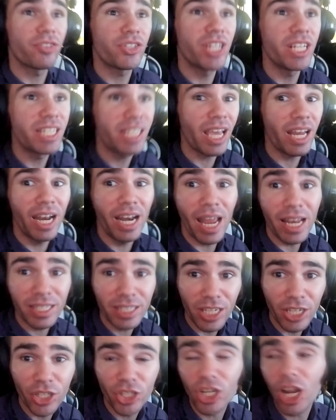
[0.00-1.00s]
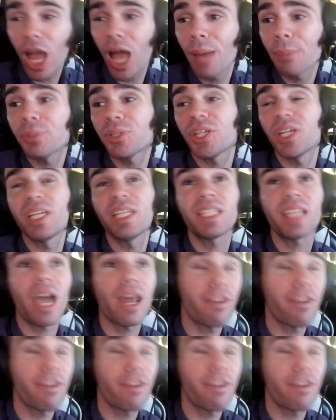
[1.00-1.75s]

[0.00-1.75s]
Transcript: She's got an Etsy shop, she's got a